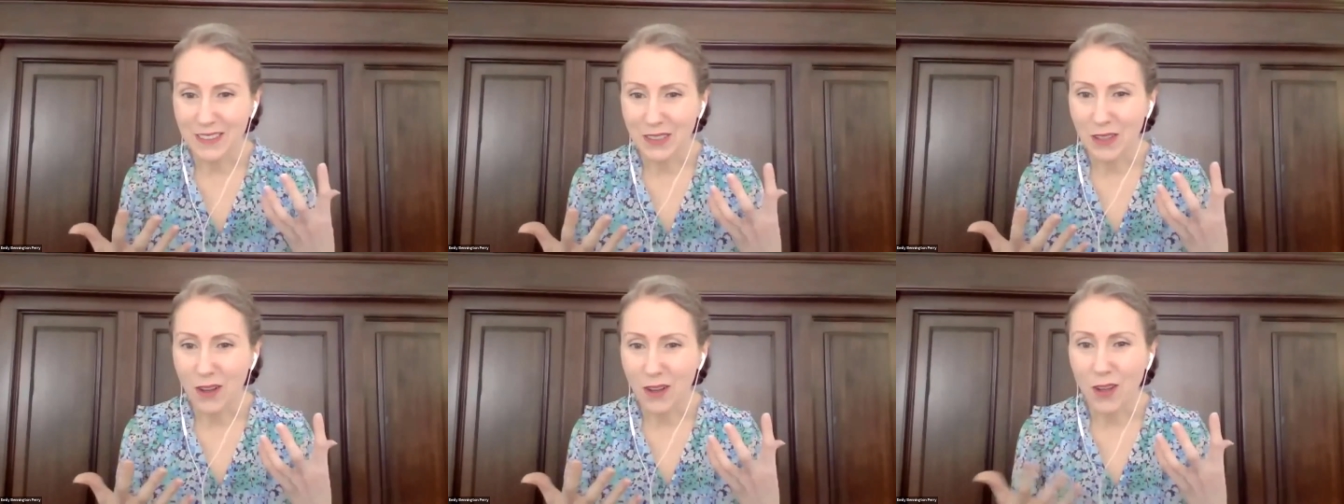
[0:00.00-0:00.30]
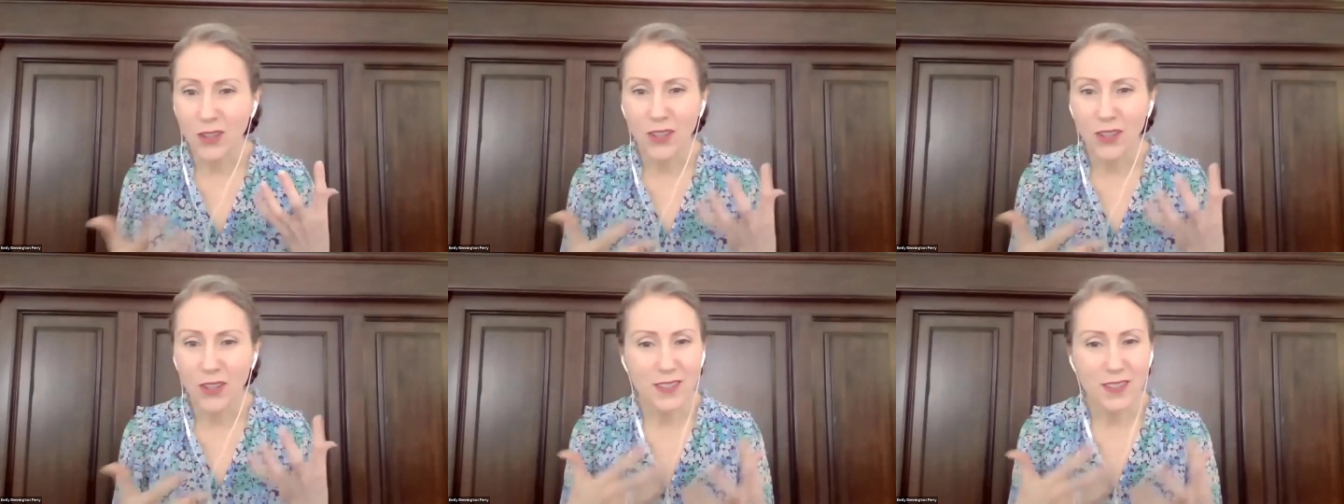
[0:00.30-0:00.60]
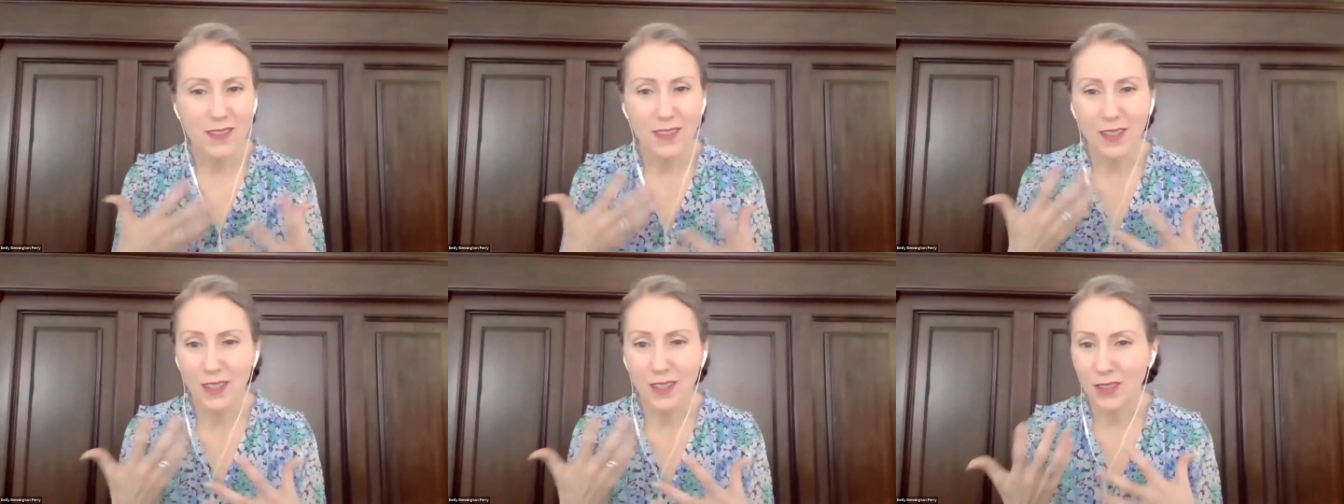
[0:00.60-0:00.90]
all the
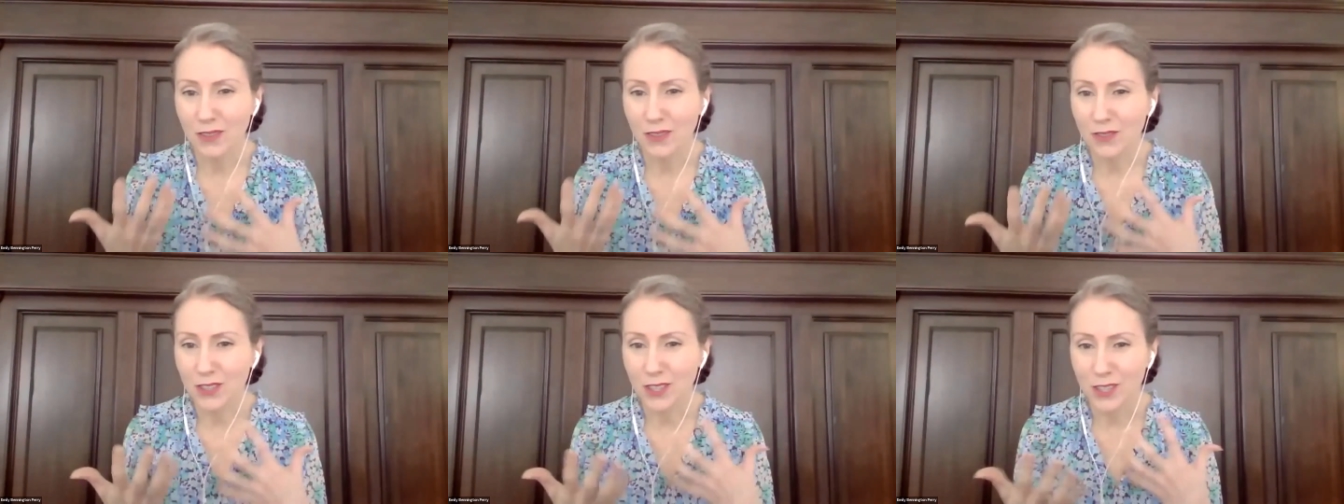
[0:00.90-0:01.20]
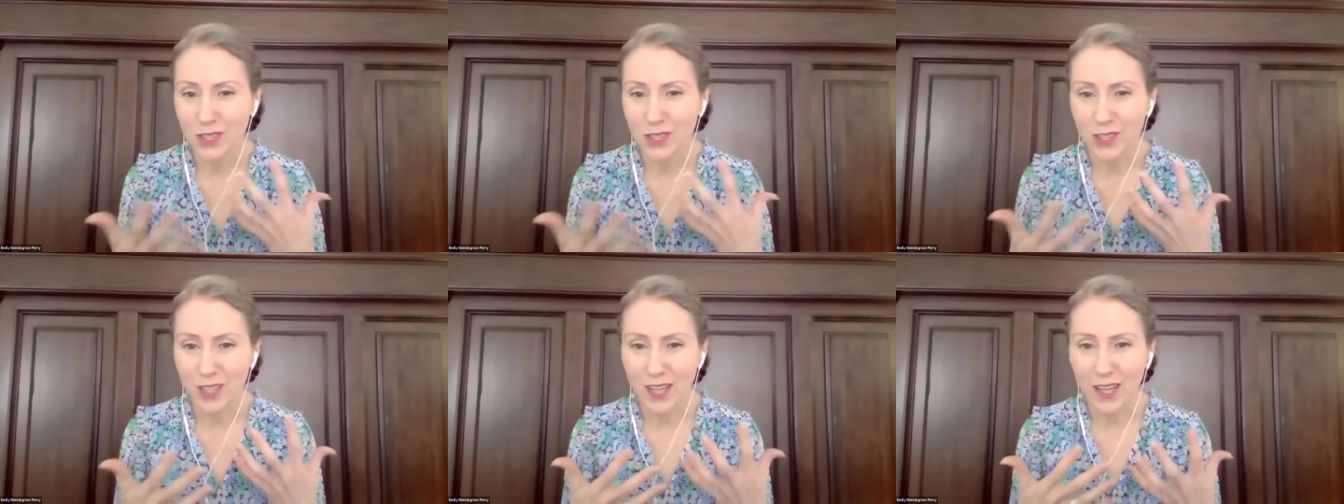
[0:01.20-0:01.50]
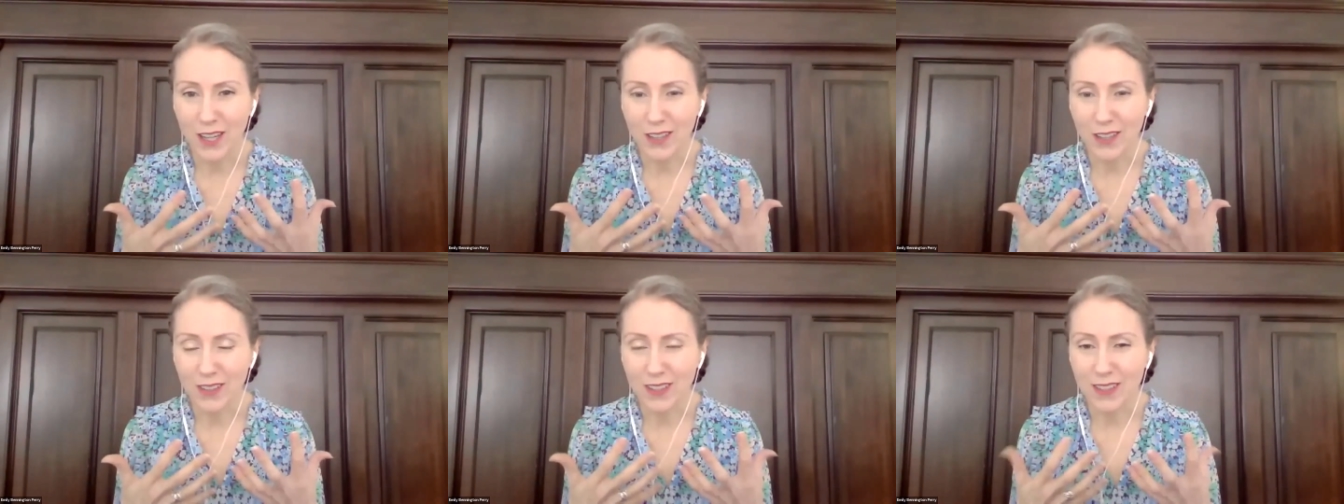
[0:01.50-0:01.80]
things that you've just
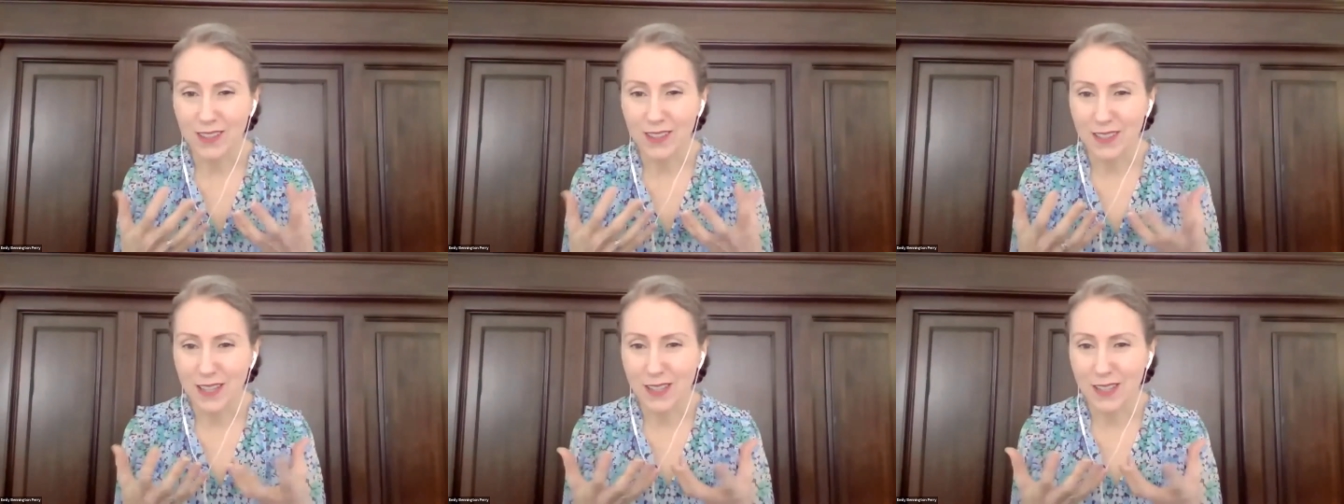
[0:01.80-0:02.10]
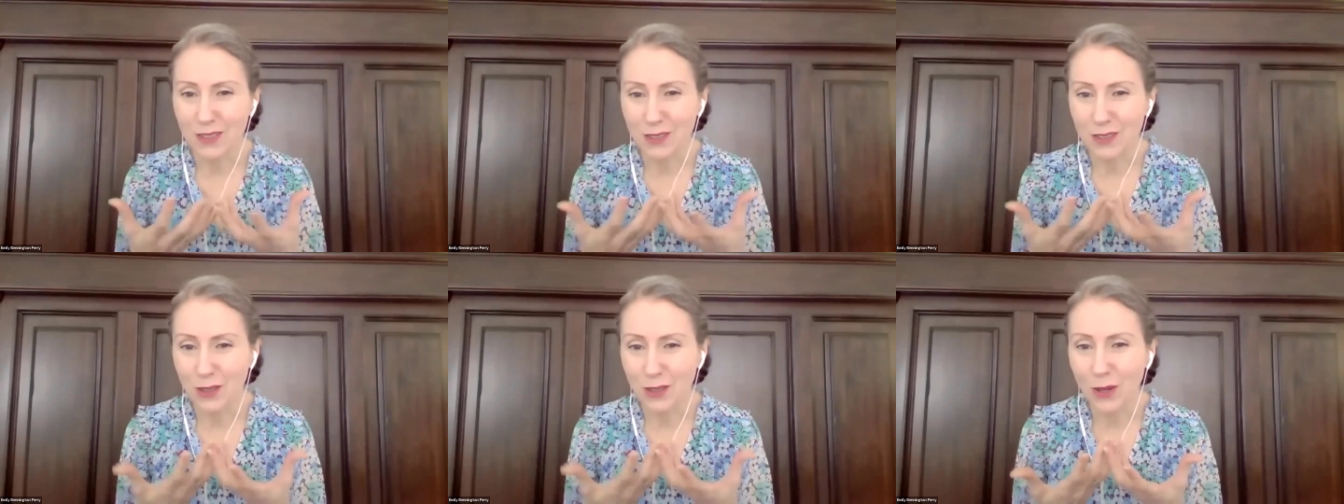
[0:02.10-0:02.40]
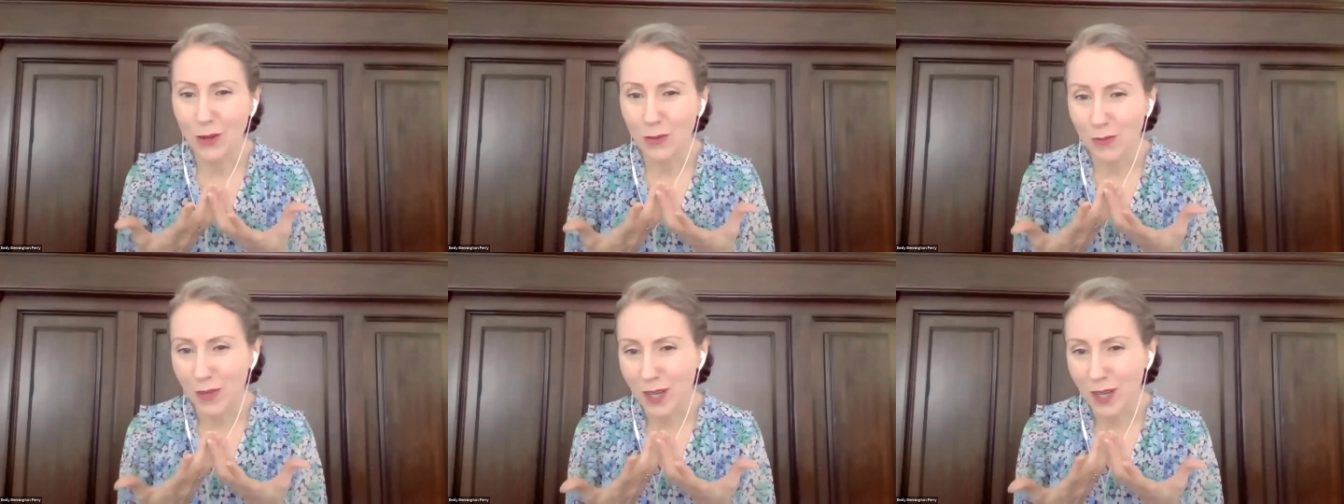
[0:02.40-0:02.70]
shared, that sounds
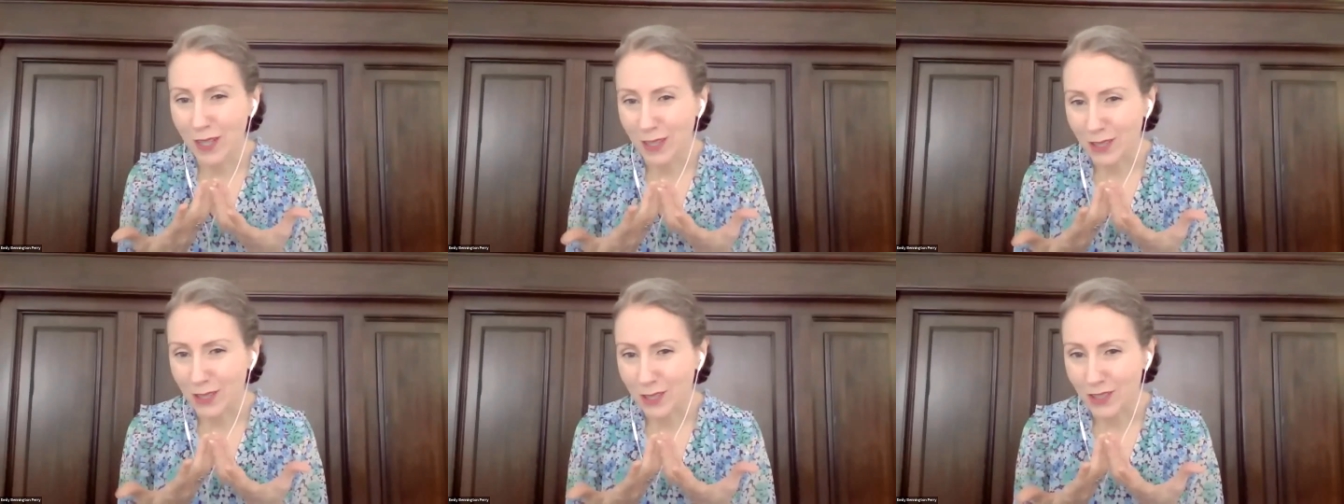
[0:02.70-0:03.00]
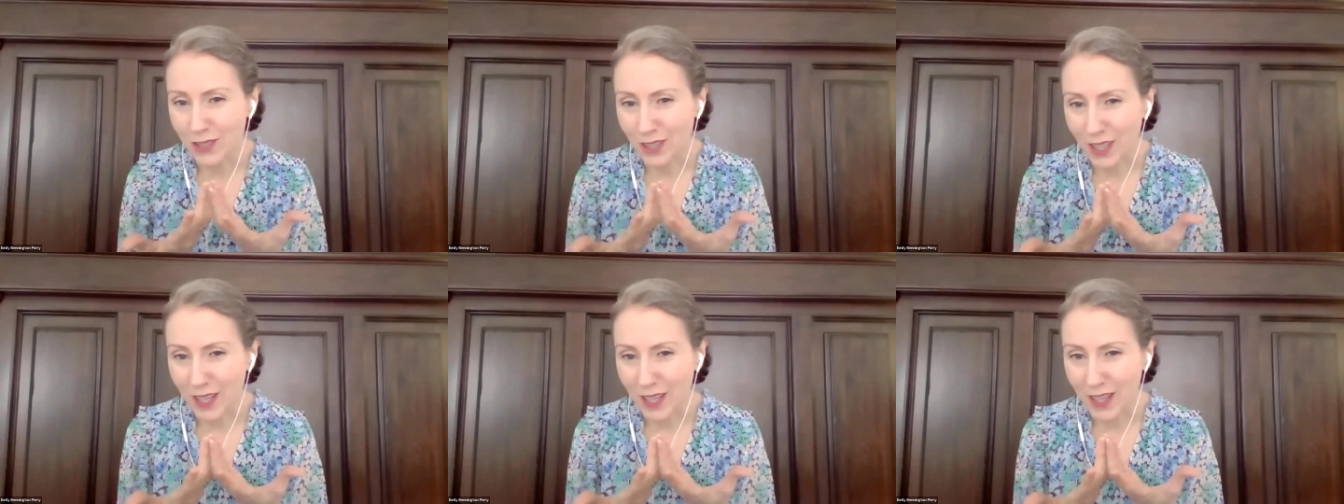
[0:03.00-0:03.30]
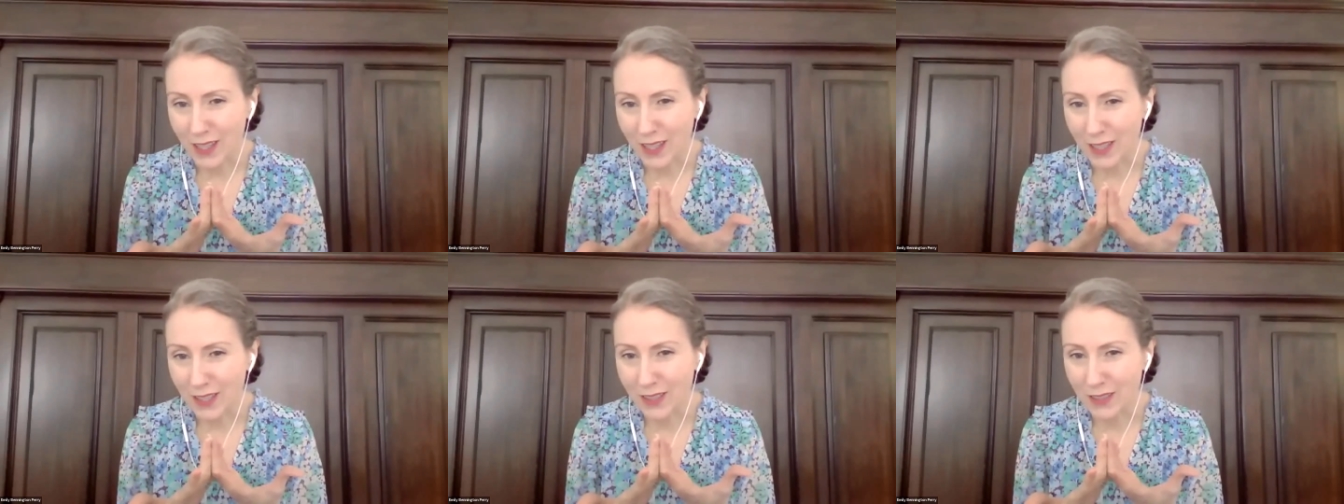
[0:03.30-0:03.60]
so much
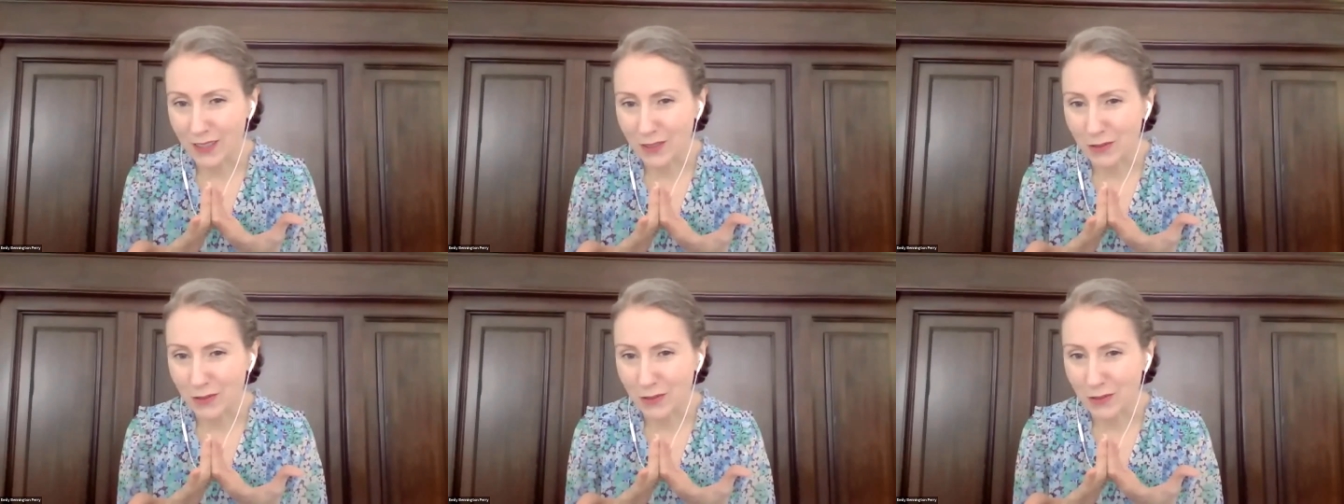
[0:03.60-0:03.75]
like